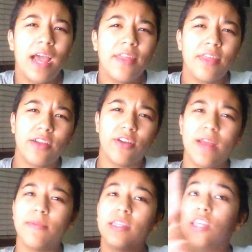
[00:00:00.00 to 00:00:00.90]
I think her
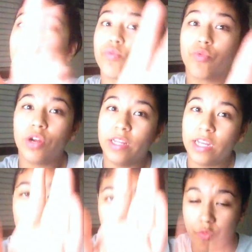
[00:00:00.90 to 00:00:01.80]
name is
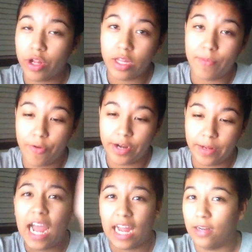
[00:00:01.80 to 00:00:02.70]
really, really
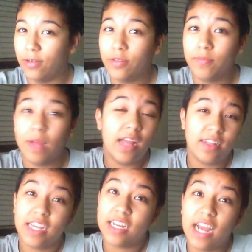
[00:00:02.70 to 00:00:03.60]
pretty. And
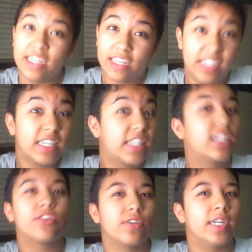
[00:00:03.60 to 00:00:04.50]
Elliot had, like,
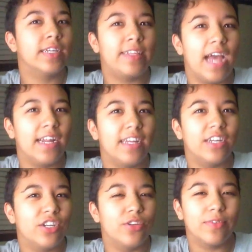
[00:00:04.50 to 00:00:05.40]
serious daddy
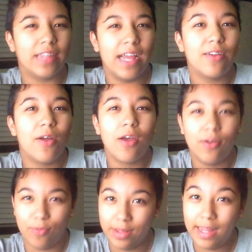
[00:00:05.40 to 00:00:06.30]
issues. Like,
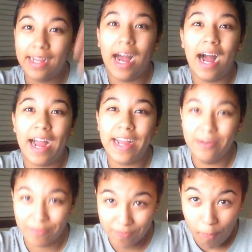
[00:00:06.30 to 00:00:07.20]
when the guy
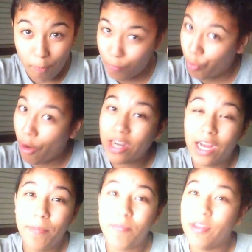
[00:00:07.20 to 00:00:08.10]
brought
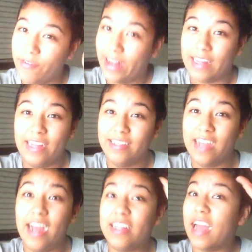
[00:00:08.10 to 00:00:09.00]
up the fact that his
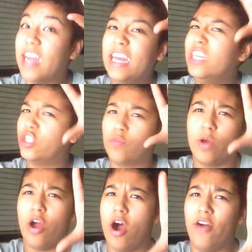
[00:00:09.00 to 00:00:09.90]
dad died, he just
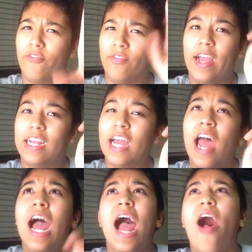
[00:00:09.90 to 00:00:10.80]
went off. Like,
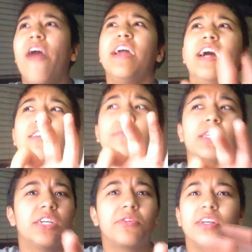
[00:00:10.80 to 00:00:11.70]
Elliot has some
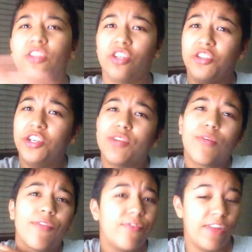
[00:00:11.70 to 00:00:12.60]
serious just general
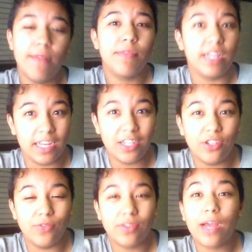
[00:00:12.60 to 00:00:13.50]
family
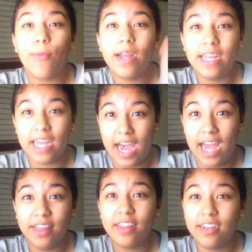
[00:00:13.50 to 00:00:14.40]
issues. Like, when he
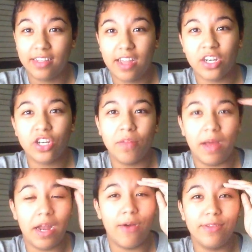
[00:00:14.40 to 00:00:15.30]
had the discussion
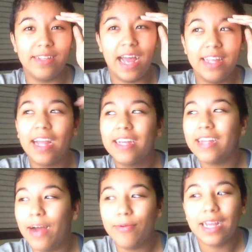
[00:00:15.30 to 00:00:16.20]
about how his dad died,
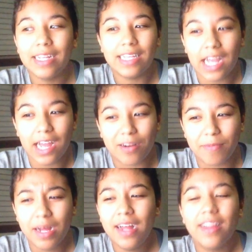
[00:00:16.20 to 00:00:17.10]
I was like, damn.
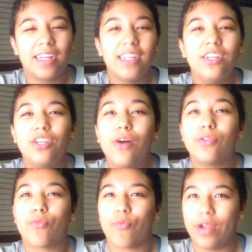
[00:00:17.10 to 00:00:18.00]
Like, this show
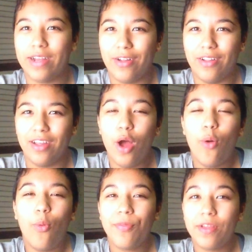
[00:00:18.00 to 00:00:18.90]
is real.
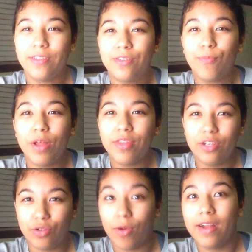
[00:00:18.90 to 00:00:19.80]
When the
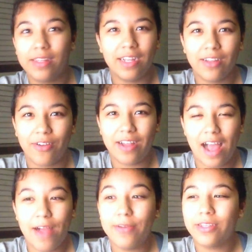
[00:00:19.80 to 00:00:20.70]
drug dealer
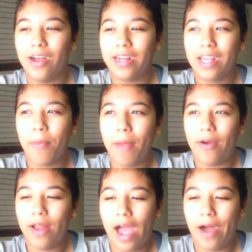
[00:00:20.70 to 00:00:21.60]
guy was talking
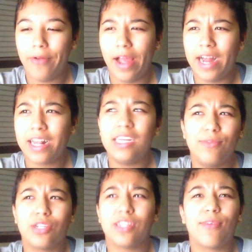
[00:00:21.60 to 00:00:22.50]
about how, like, he
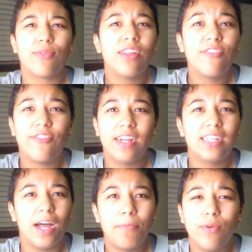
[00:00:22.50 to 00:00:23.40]
was just, like, really fucked
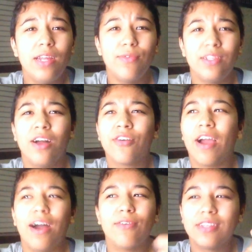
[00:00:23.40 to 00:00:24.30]
up when he was younger,
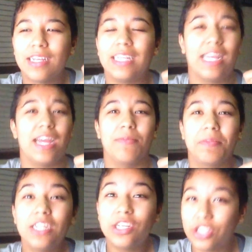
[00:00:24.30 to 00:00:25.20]
I was just like, damn,
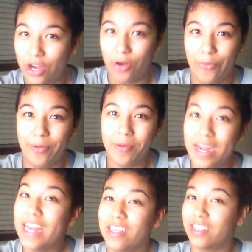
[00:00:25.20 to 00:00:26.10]
this show
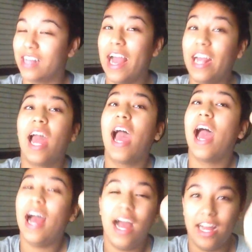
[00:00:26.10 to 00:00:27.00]
is, like,
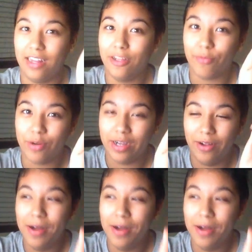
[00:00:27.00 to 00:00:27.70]
hella real.